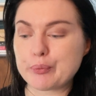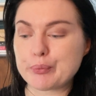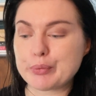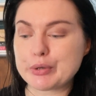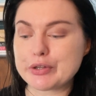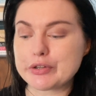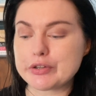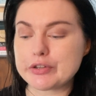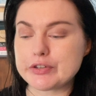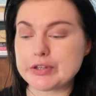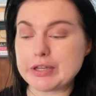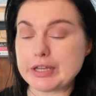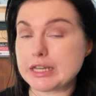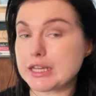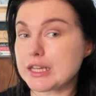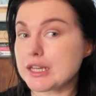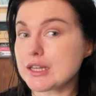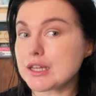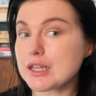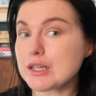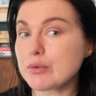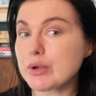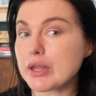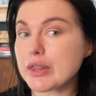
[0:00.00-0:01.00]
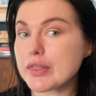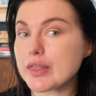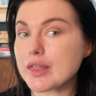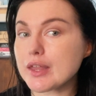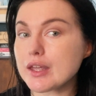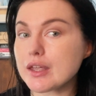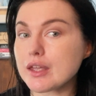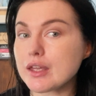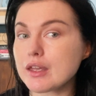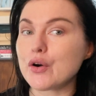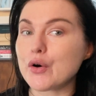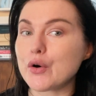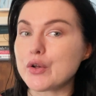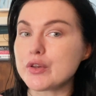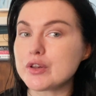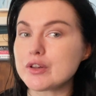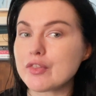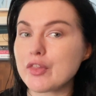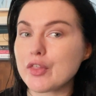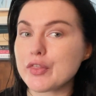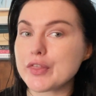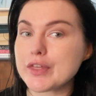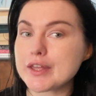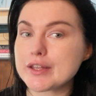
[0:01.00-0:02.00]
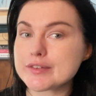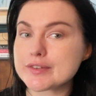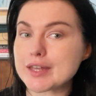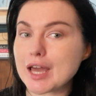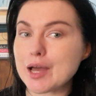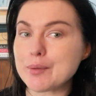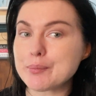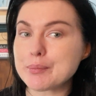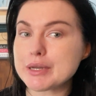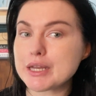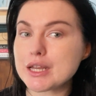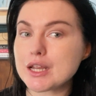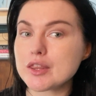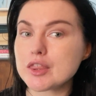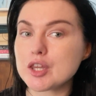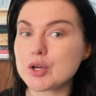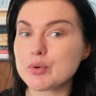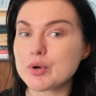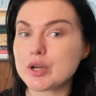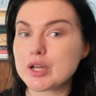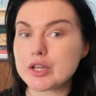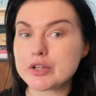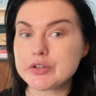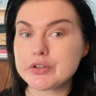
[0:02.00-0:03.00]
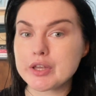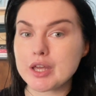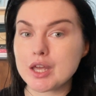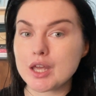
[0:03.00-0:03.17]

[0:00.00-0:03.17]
particularly with like all of the things happening in the world,